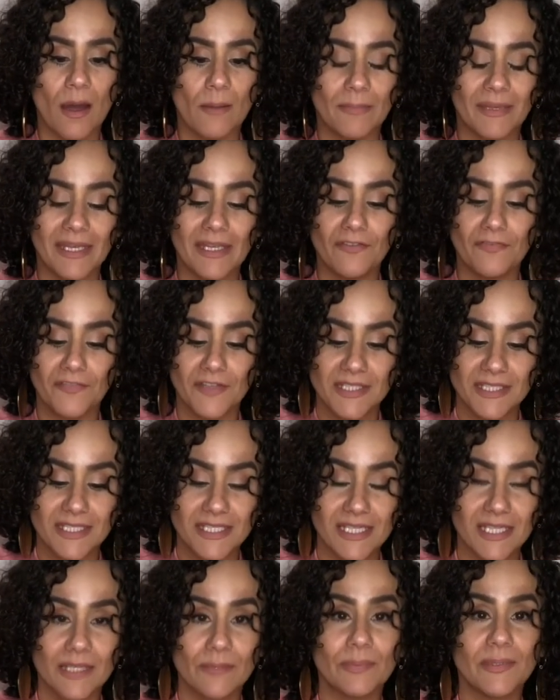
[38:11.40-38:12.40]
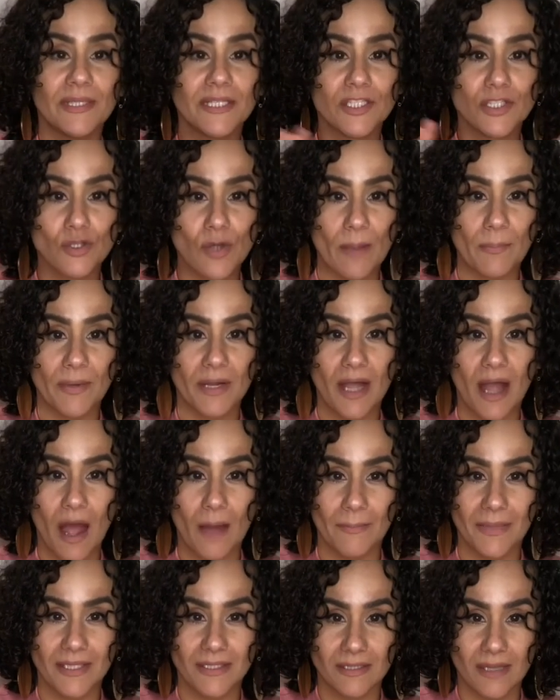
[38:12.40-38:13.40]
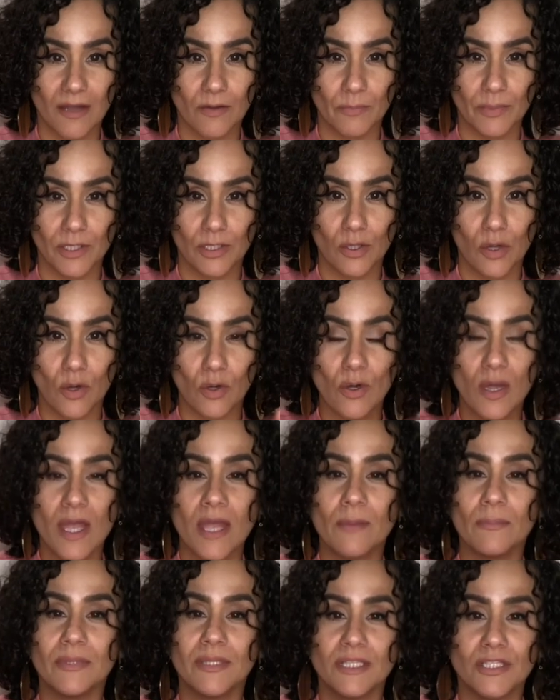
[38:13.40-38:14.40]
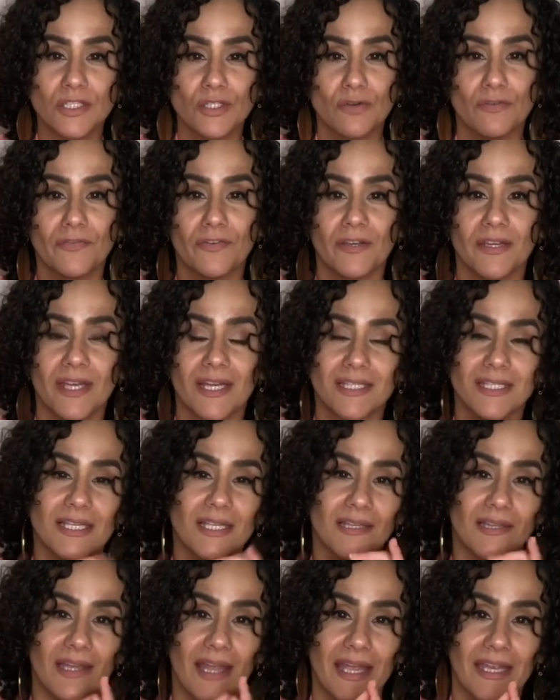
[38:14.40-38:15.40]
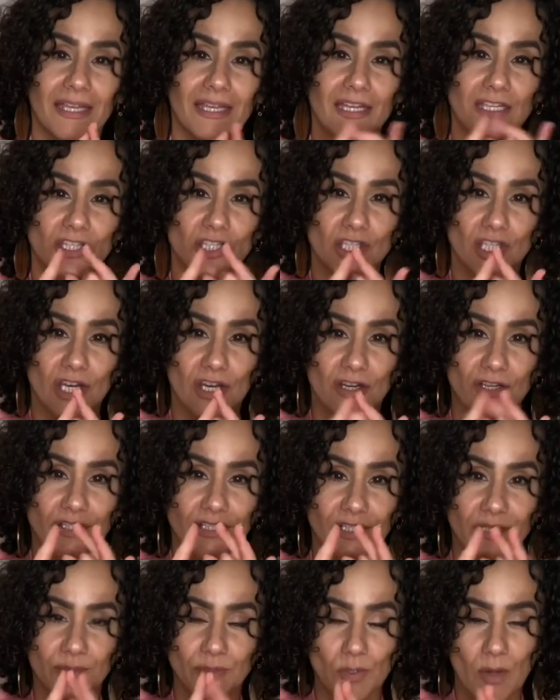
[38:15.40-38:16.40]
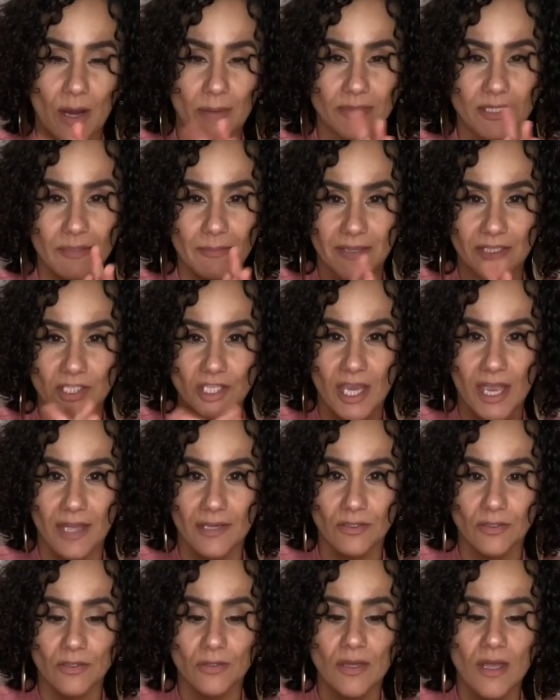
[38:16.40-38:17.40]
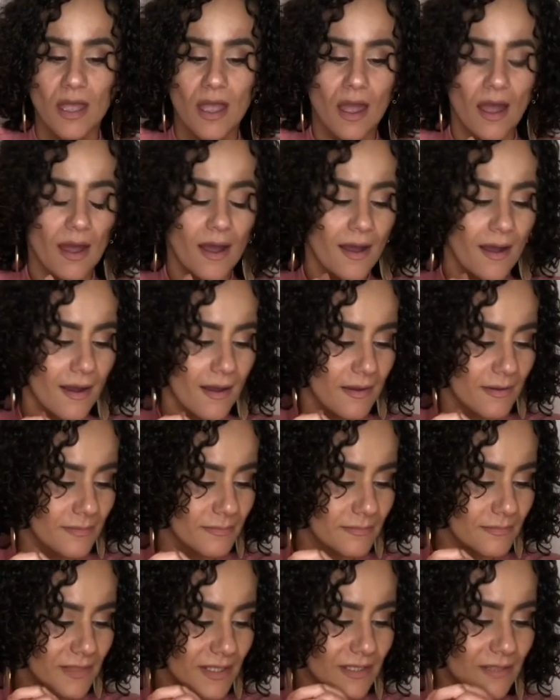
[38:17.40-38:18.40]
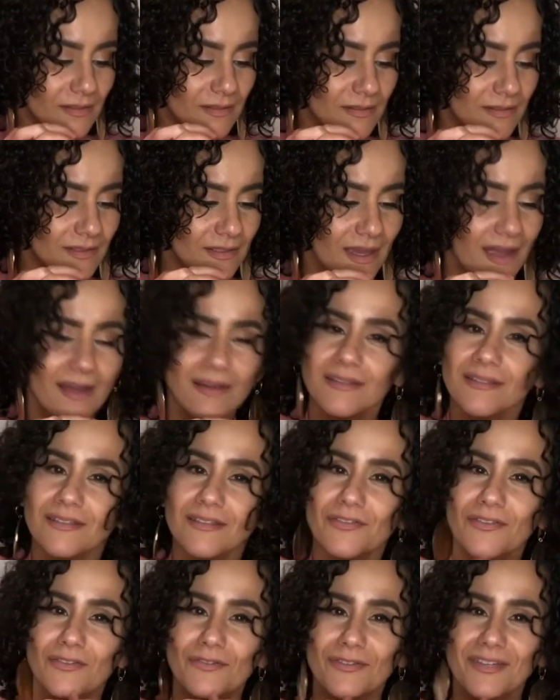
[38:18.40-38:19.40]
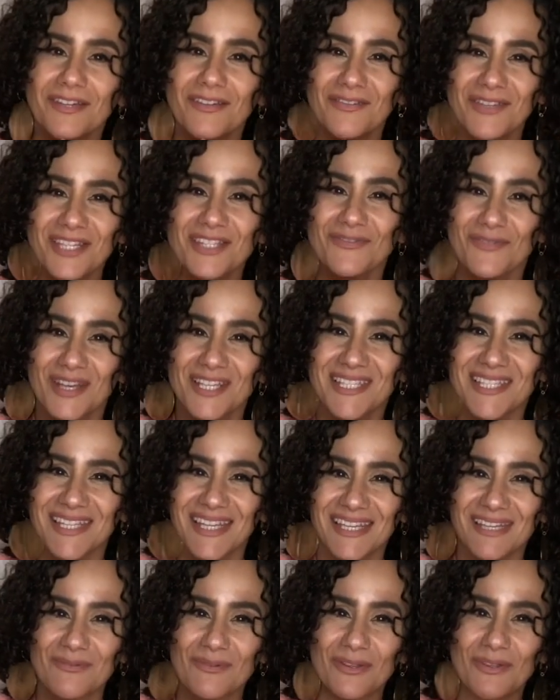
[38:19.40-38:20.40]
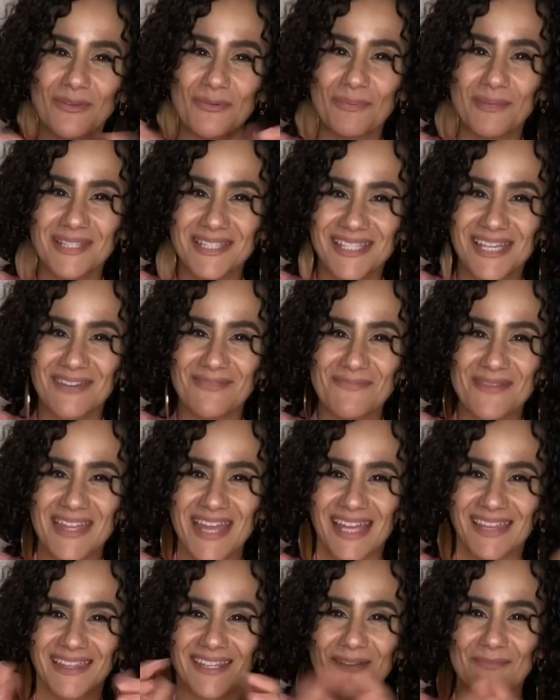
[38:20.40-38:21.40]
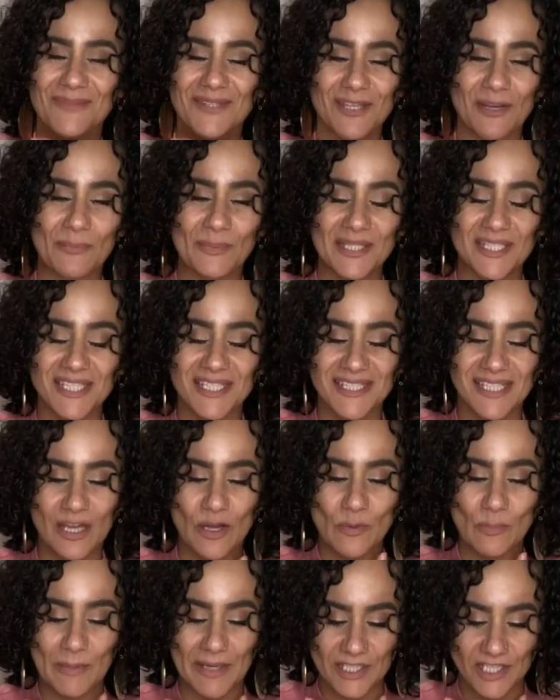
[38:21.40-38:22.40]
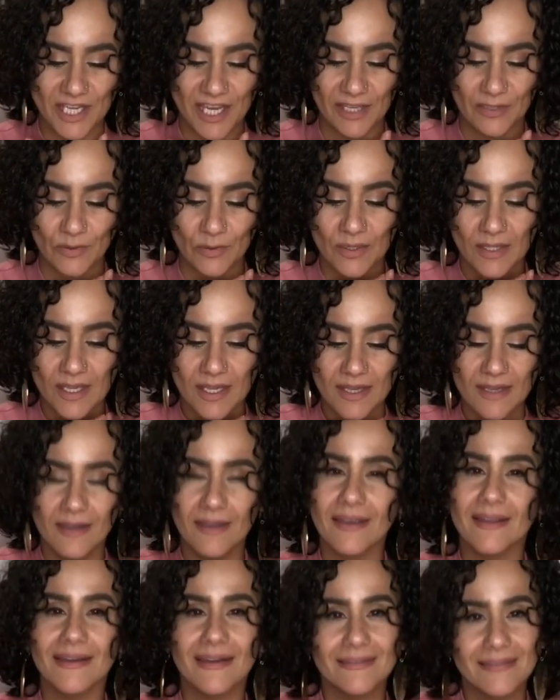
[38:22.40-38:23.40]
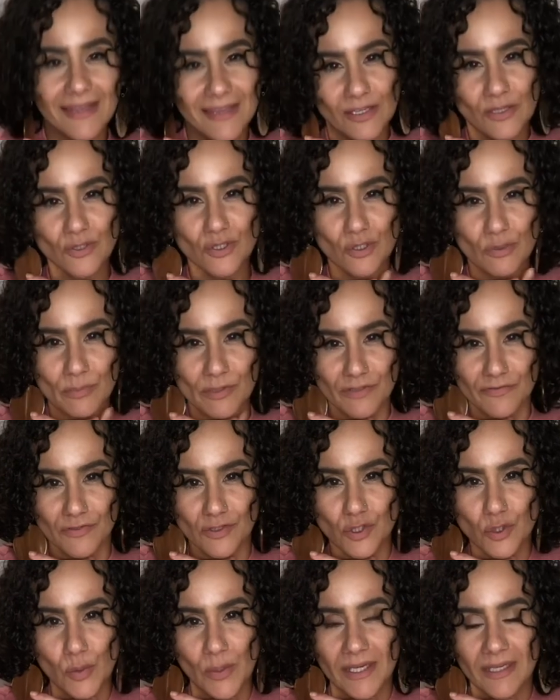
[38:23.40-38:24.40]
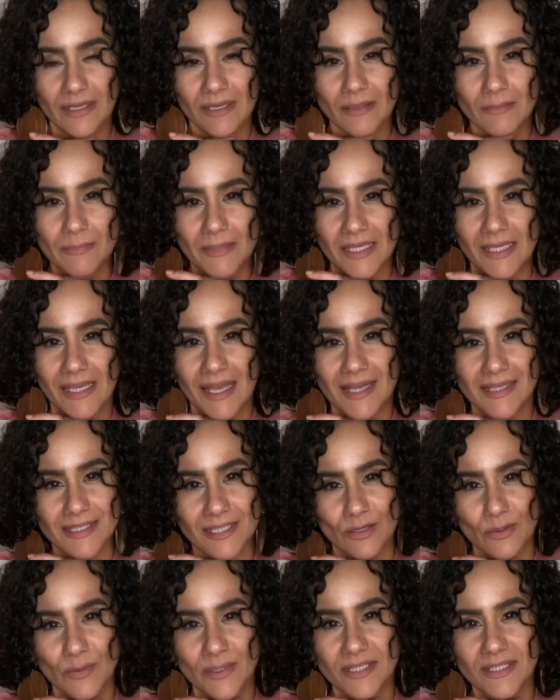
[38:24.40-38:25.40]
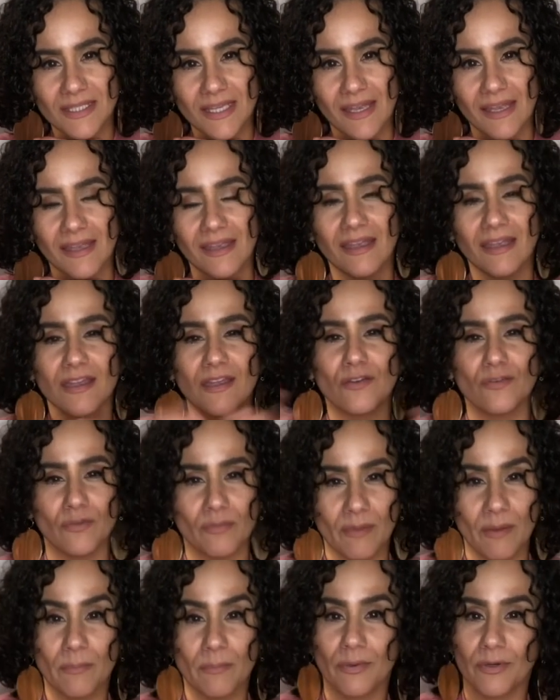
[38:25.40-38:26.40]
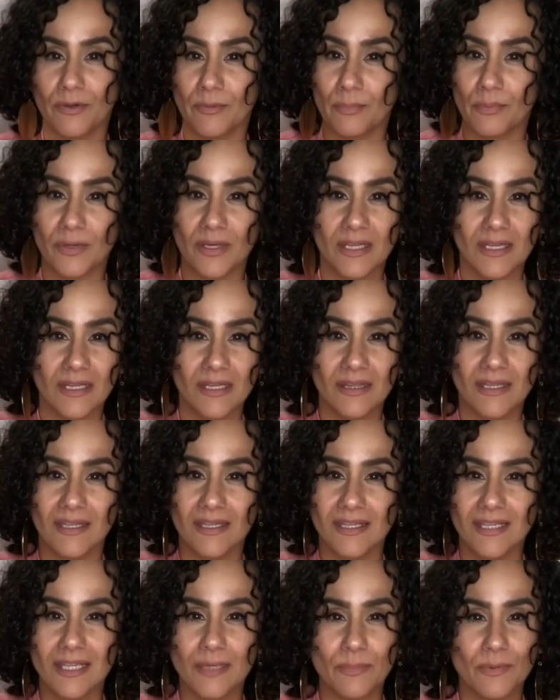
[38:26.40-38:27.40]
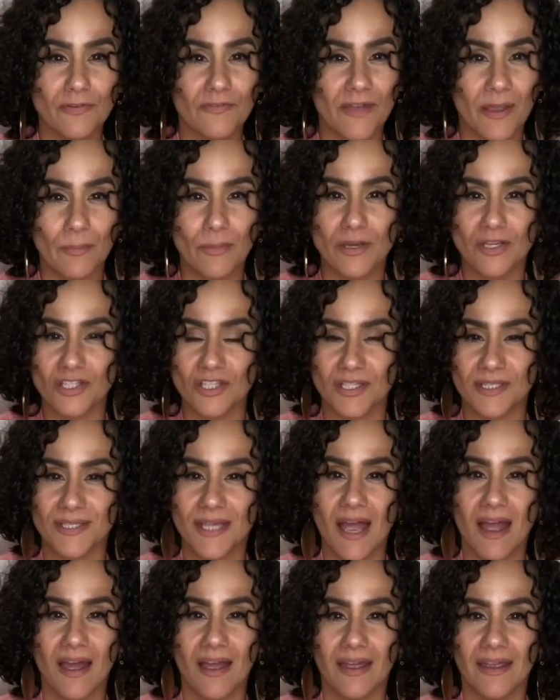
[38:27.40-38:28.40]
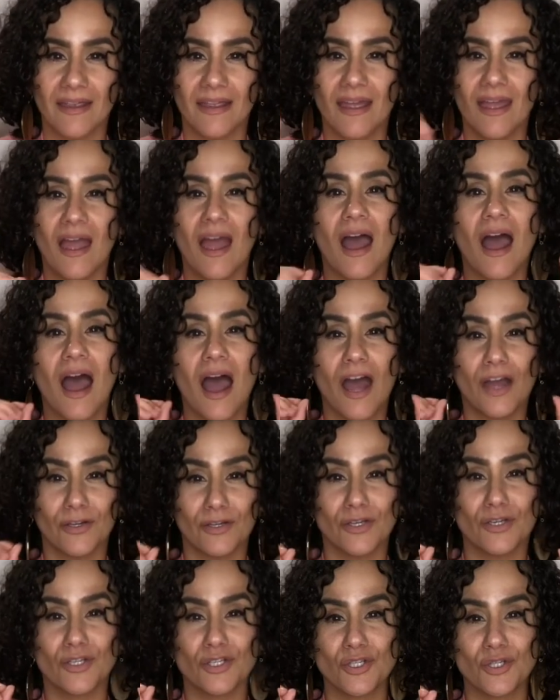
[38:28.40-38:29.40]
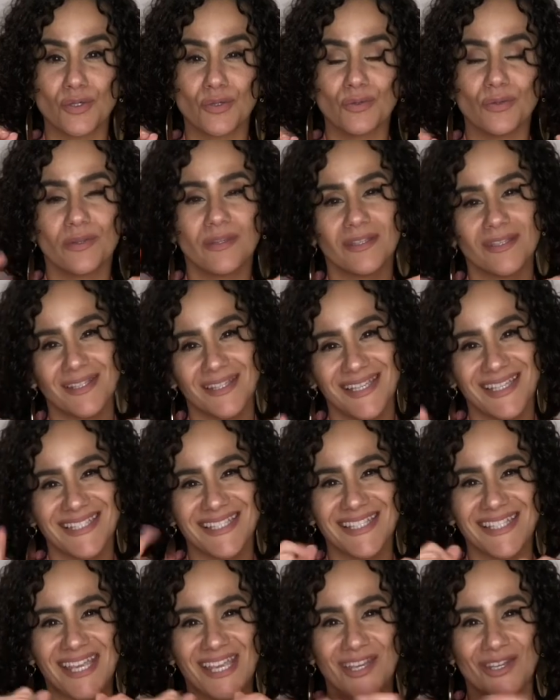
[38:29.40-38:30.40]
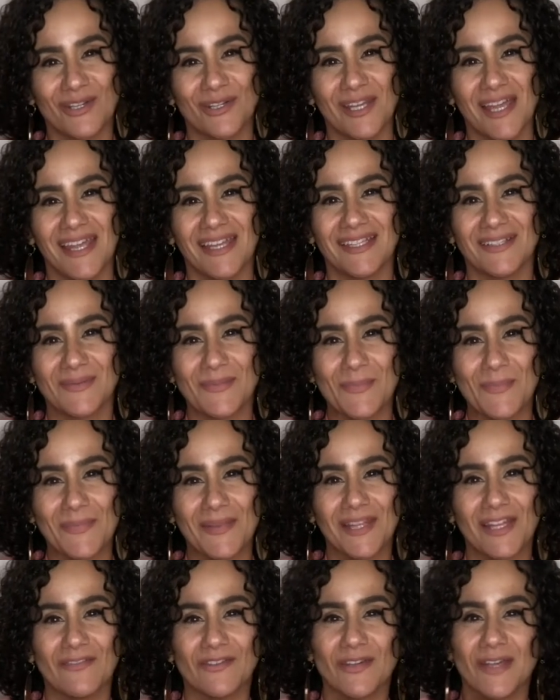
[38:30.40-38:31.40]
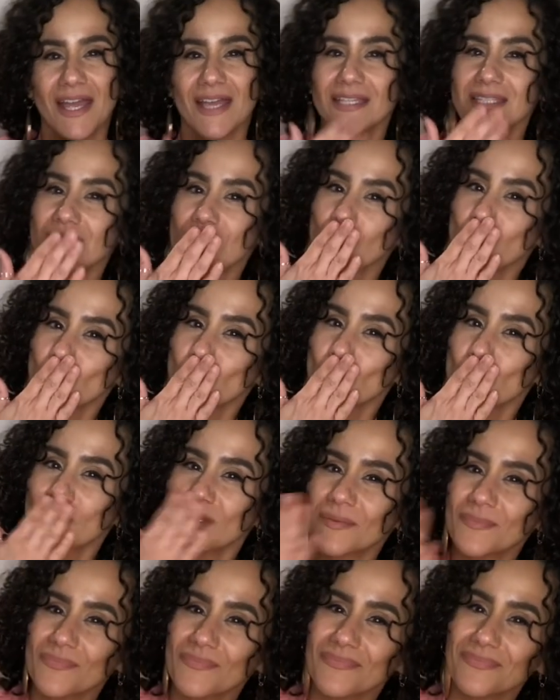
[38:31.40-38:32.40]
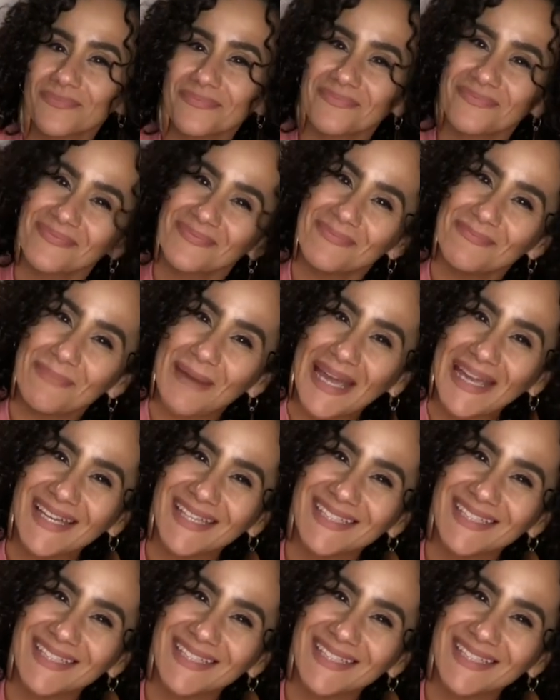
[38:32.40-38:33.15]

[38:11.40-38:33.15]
If it did, please drop a comment down below. Please don't forget to like, share, subscribe to my channel. If this resonated with you, please give me that thumbs up. It does help my channel. Again, I thank you so much for joining me. As I always say, remember to breathe, keep your vibrations high, honor your truth, and stay in your light. Love you guys. Bye.